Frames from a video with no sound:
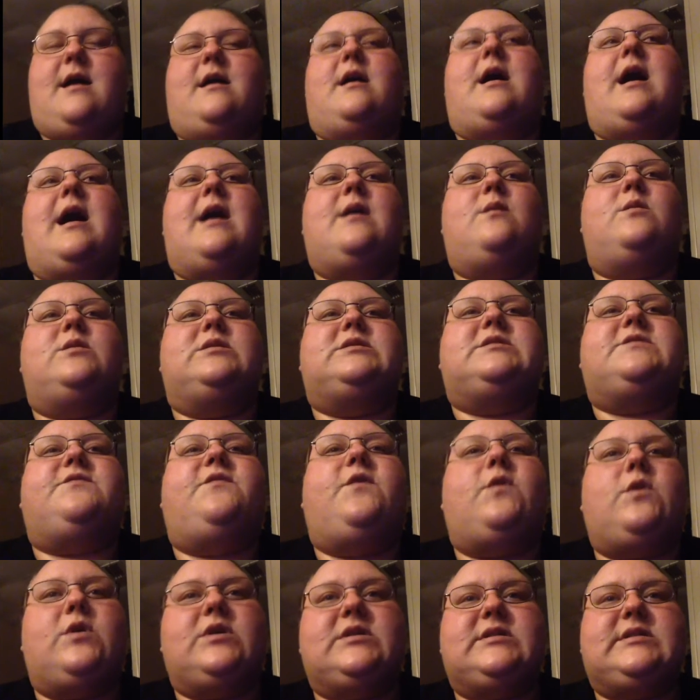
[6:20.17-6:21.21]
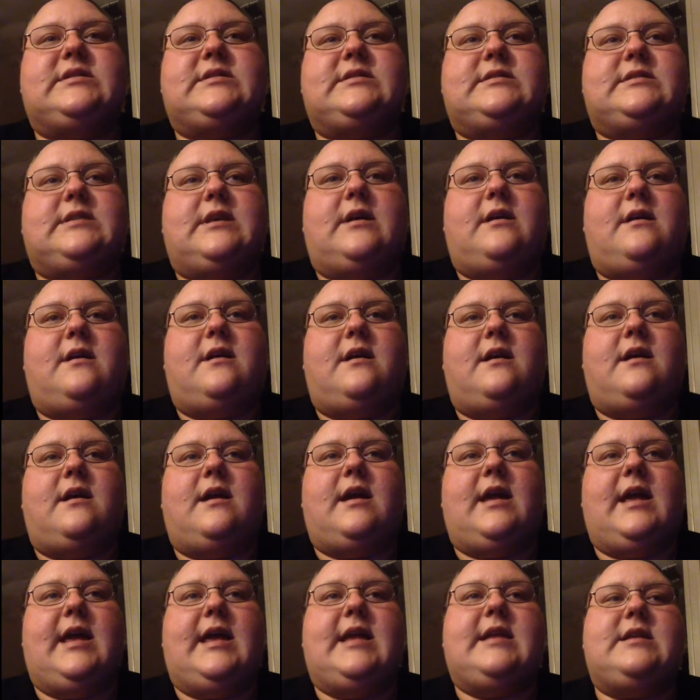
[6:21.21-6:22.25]
I was forced
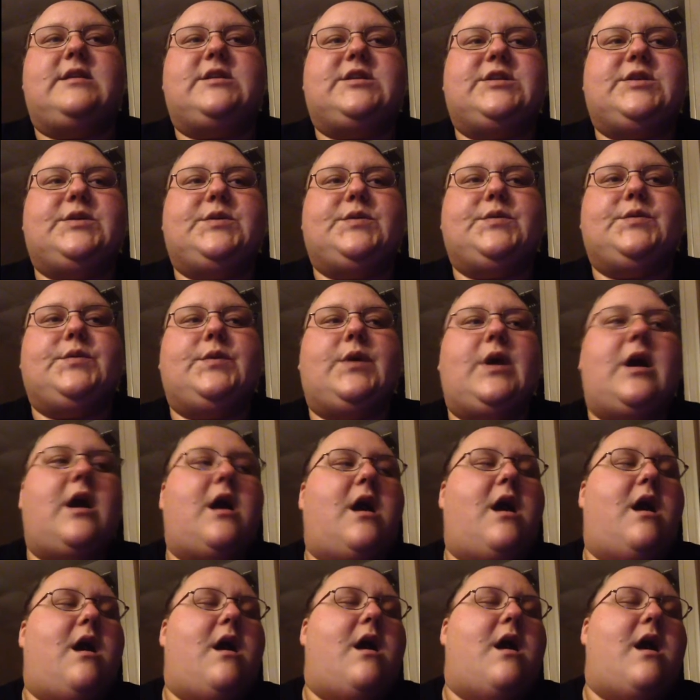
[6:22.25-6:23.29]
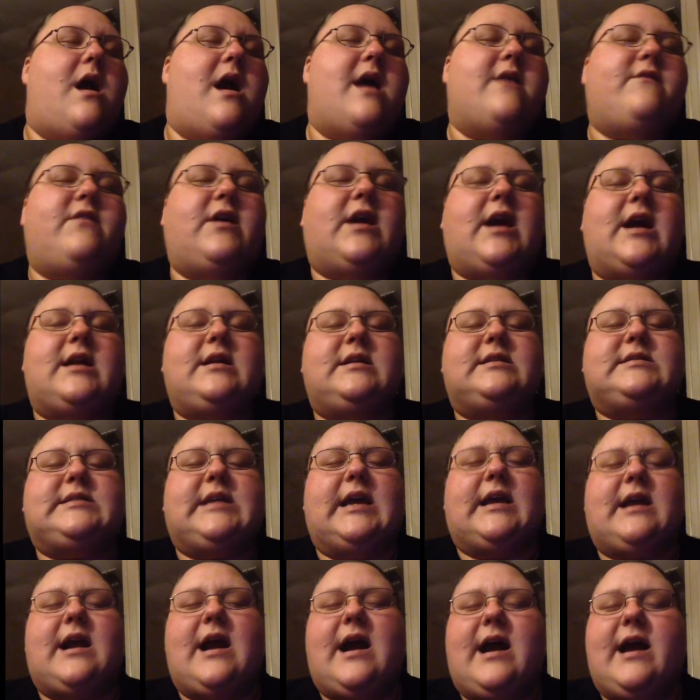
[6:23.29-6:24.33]
into every kind of
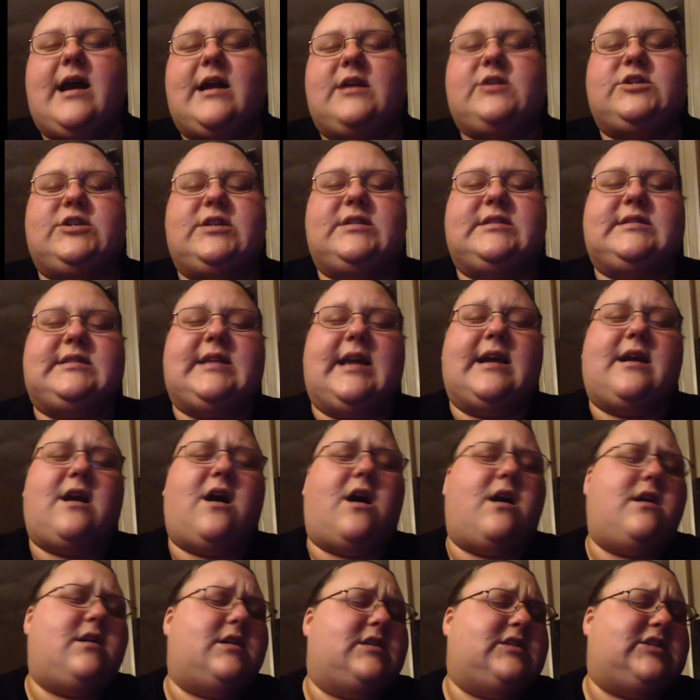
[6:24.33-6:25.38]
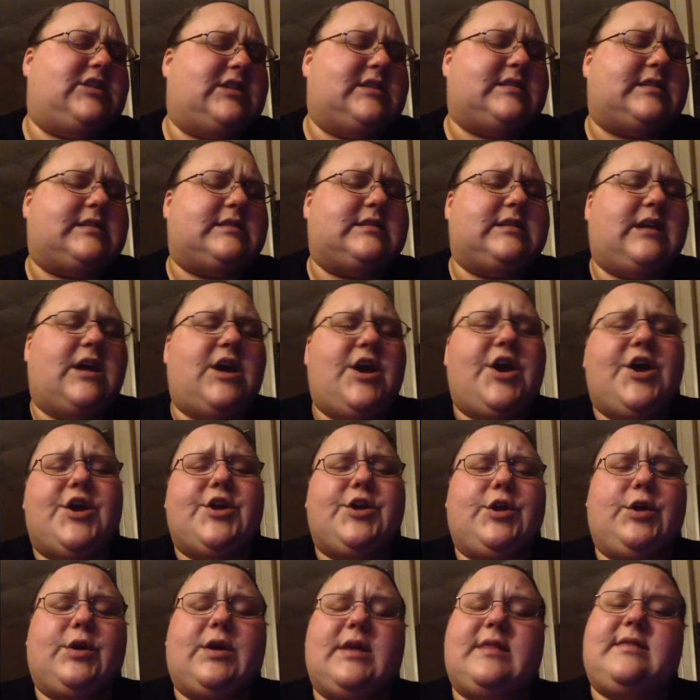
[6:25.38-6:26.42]
psychiatrist, psychologist
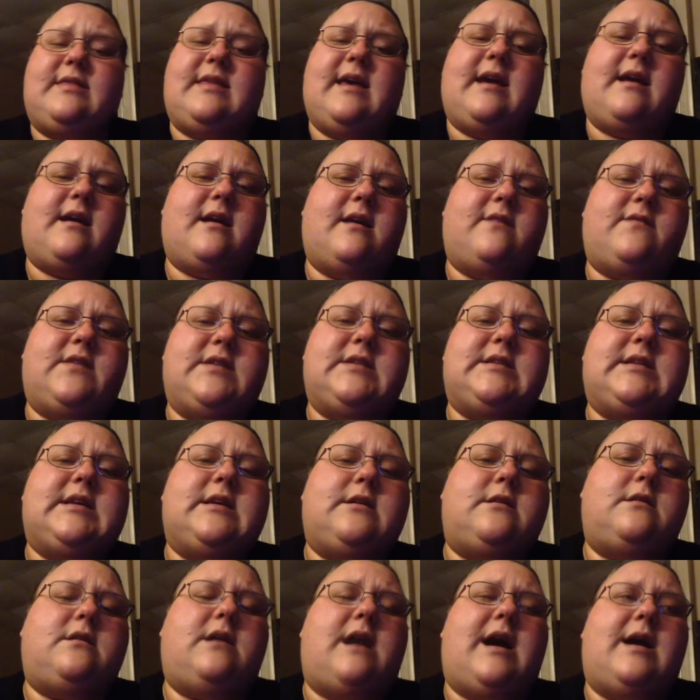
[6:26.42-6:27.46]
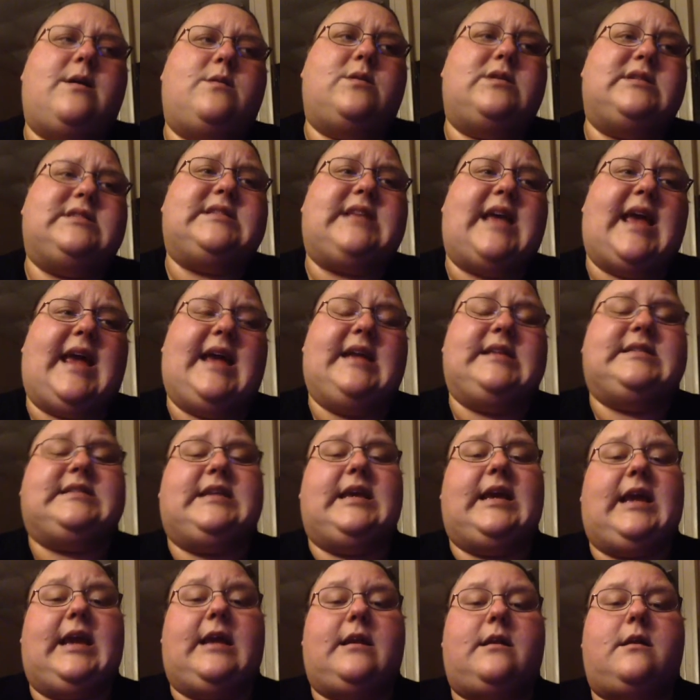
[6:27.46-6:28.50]
you can think of until I was
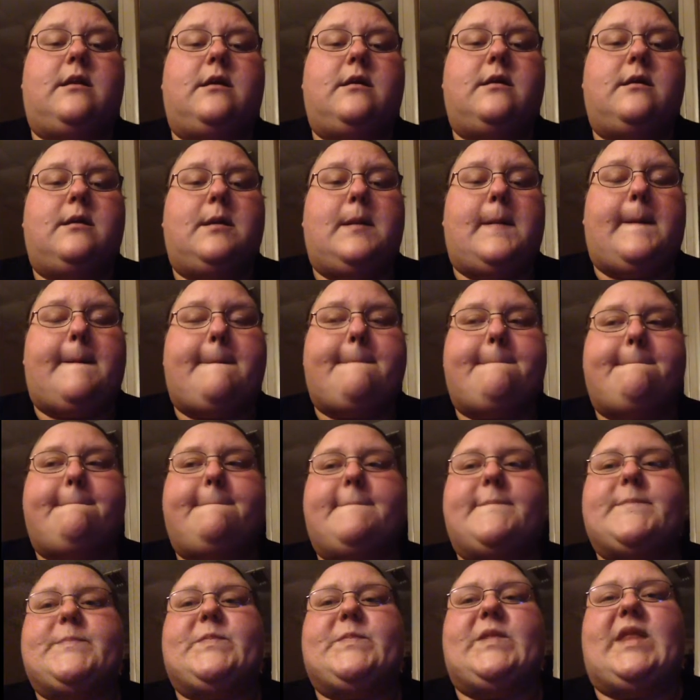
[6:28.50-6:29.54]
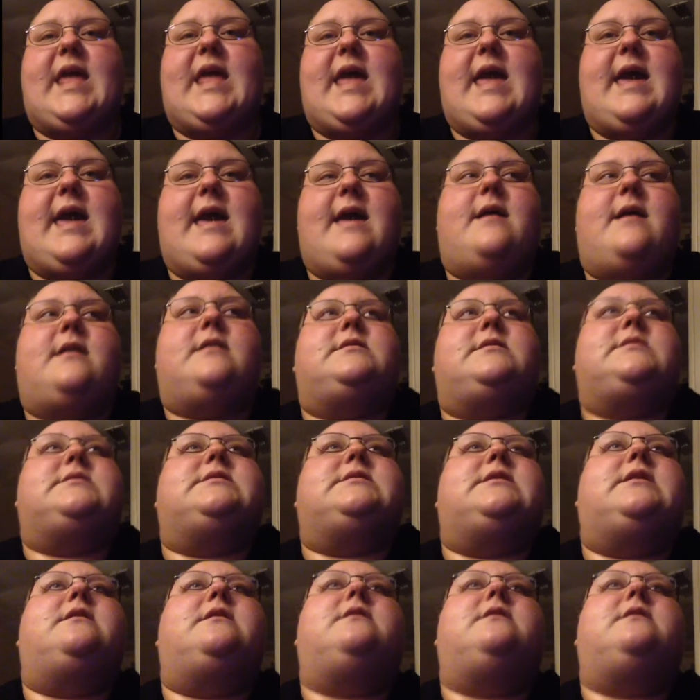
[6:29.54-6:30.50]
18. And